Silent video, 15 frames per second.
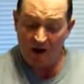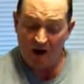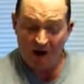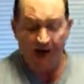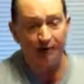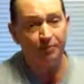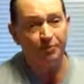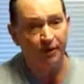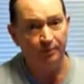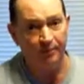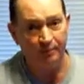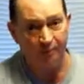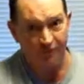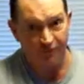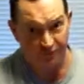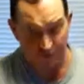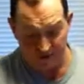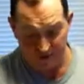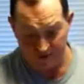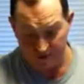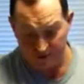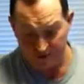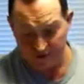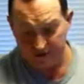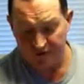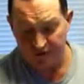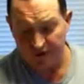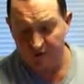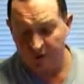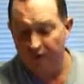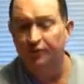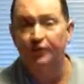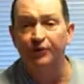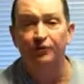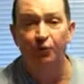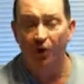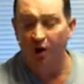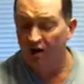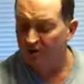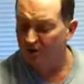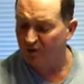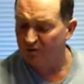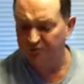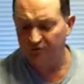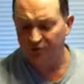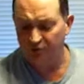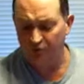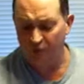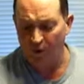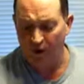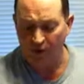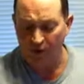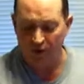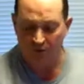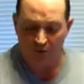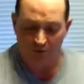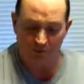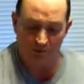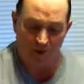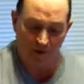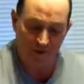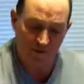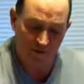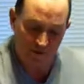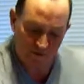and I put them in my freezer. This dough will freeze well for well over a month.